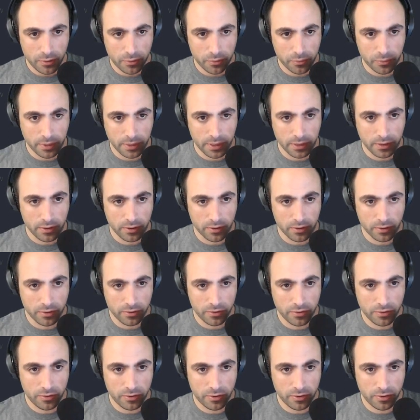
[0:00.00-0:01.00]

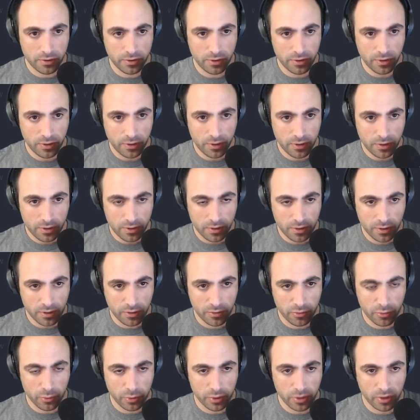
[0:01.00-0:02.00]
radius
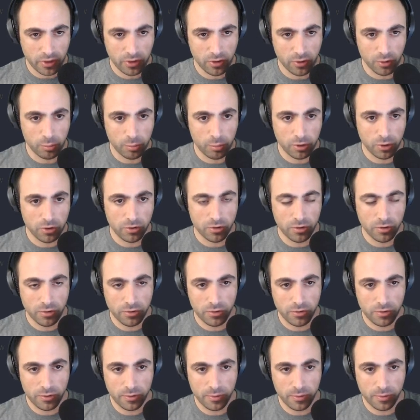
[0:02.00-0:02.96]
of 22 pixels.